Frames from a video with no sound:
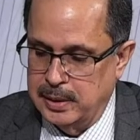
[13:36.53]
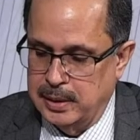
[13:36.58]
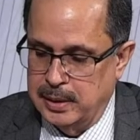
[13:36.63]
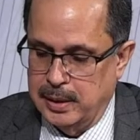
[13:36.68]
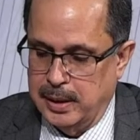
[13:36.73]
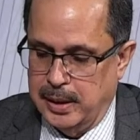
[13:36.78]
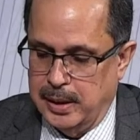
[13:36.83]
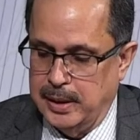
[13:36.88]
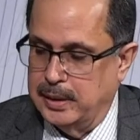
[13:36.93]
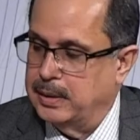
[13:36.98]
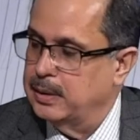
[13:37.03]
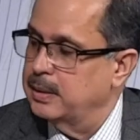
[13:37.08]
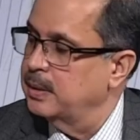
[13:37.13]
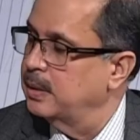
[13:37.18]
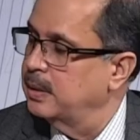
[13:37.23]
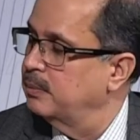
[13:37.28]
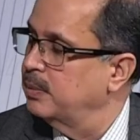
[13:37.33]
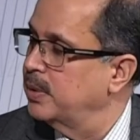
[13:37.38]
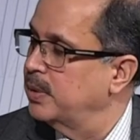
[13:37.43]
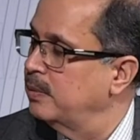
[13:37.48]
and
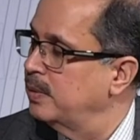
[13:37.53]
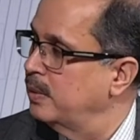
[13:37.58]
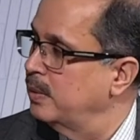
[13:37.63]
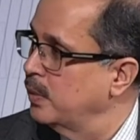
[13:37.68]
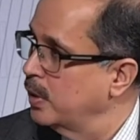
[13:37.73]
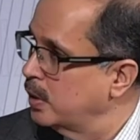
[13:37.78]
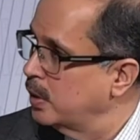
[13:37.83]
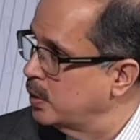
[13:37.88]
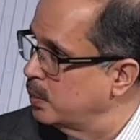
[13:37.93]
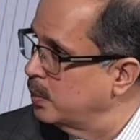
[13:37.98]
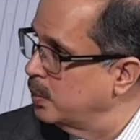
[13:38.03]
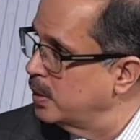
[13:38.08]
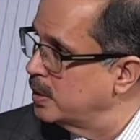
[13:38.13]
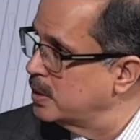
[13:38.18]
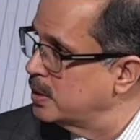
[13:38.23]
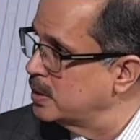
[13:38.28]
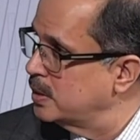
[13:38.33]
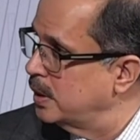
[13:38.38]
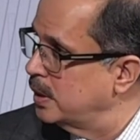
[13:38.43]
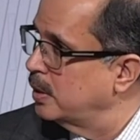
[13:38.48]
we will work towards
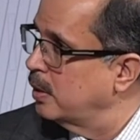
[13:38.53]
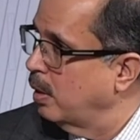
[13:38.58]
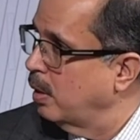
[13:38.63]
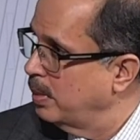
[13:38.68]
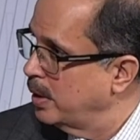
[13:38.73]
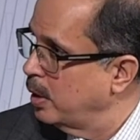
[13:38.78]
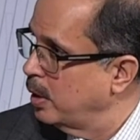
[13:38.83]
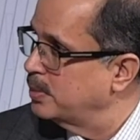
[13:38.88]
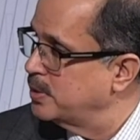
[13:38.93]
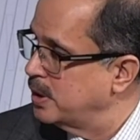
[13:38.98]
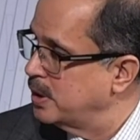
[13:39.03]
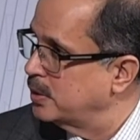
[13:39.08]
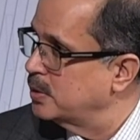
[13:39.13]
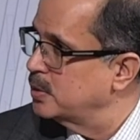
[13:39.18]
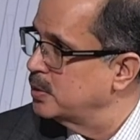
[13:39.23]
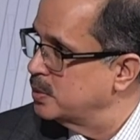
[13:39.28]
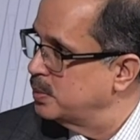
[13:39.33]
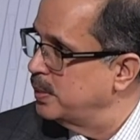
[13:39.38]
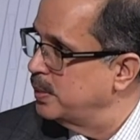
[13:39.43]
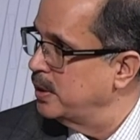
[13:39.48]
the common objectives
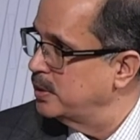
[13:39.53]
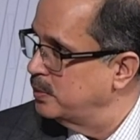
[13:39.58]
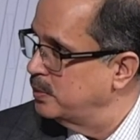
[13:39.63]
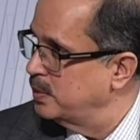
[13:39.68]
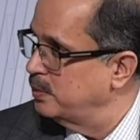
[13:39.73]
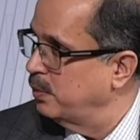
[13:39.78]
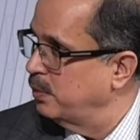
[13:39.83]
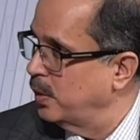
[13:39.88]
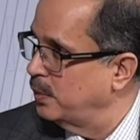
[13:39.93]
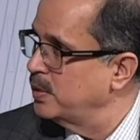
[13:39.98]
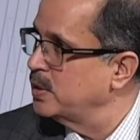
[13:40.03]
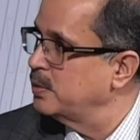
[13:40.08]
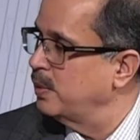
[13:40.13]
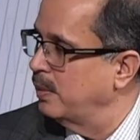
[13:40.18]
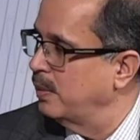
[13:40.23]
for which we